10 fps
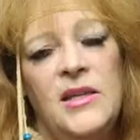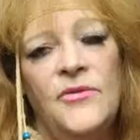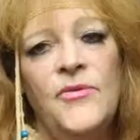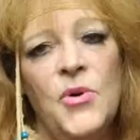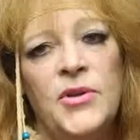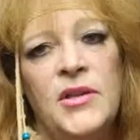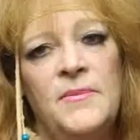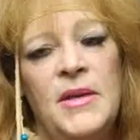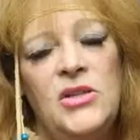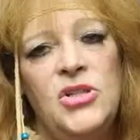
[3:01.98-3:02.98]
in the fourth
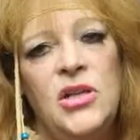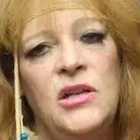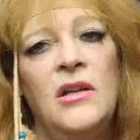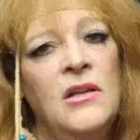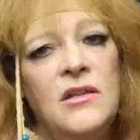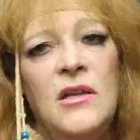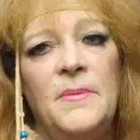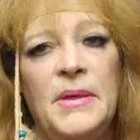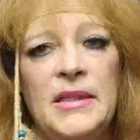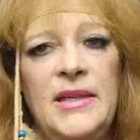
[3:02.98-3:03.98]
dimension, the
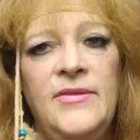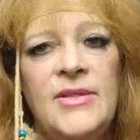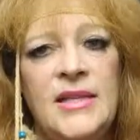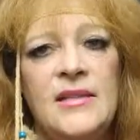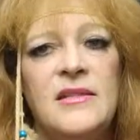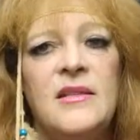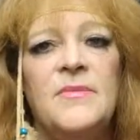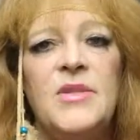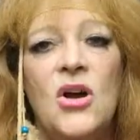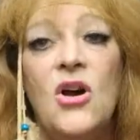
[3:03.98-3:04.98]
belief
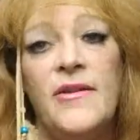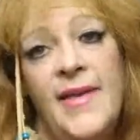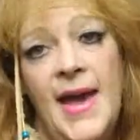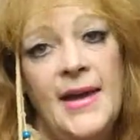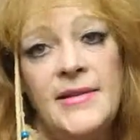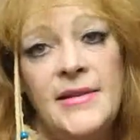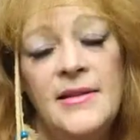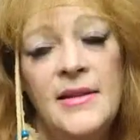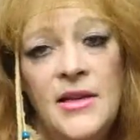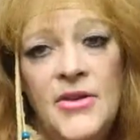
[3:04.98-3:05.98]
systems are that.
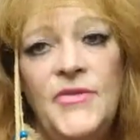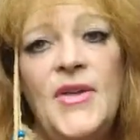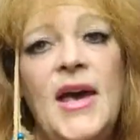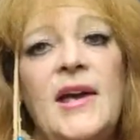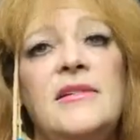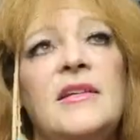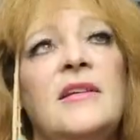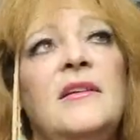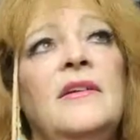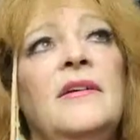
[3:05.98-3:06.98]
That
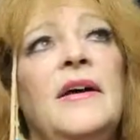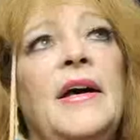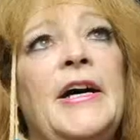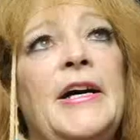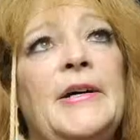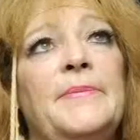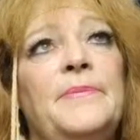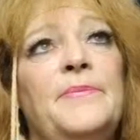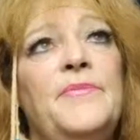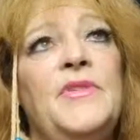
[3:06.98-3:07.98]
um,
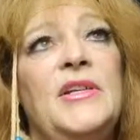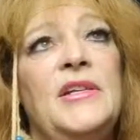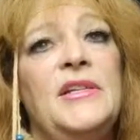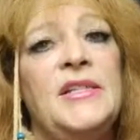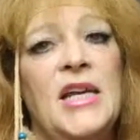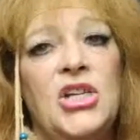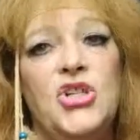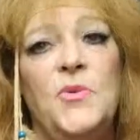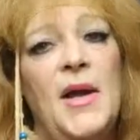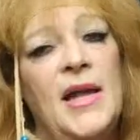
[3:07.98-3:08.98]
the
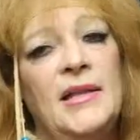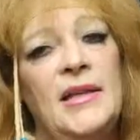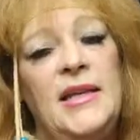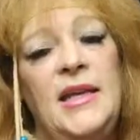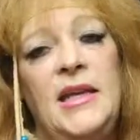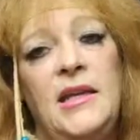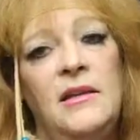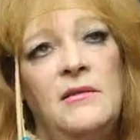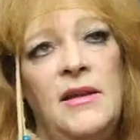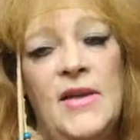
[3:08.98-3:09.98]
sexuality,
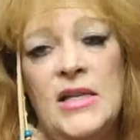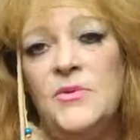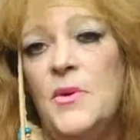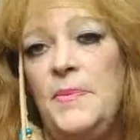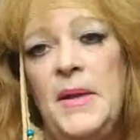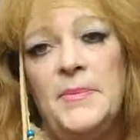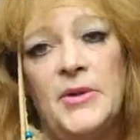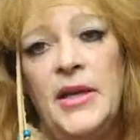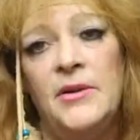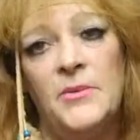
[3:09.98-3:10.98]
and that's what people are
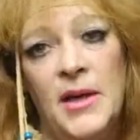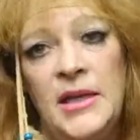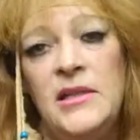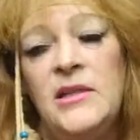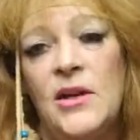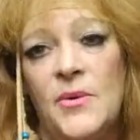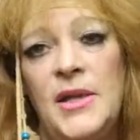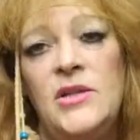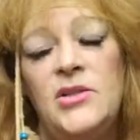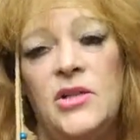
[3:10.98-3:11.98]
getting ready to go
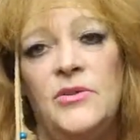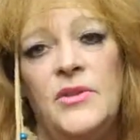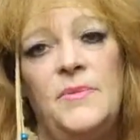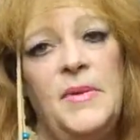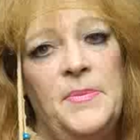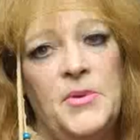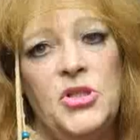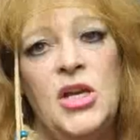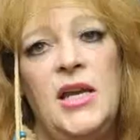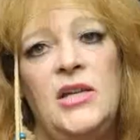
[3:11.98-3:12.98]
into, that people
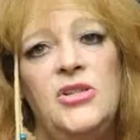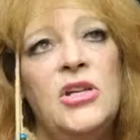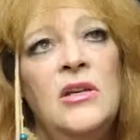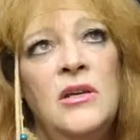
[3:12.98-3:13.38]
change